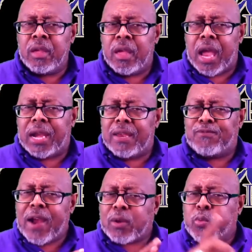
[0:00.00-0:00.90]
And in
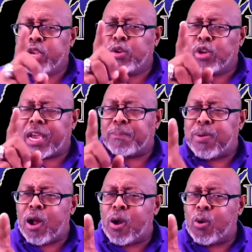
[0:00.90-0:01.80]
fact, when you look at
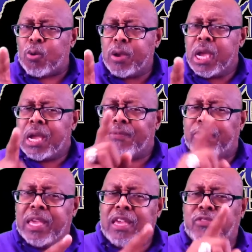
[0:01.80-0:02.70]
Paul,
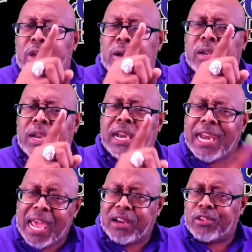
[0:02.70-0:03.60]
these are
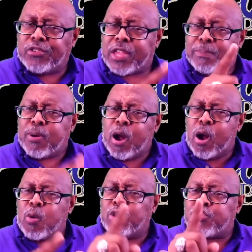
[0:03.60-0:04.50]
letters that
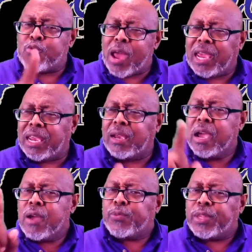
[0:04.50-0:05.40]
Paul was writing
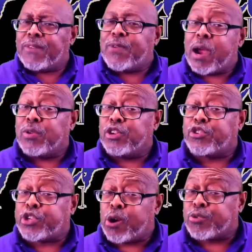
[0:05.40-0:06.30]
to the
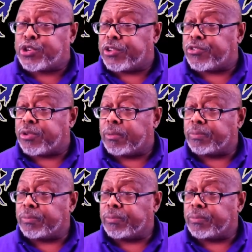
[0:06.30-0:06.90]
various churches.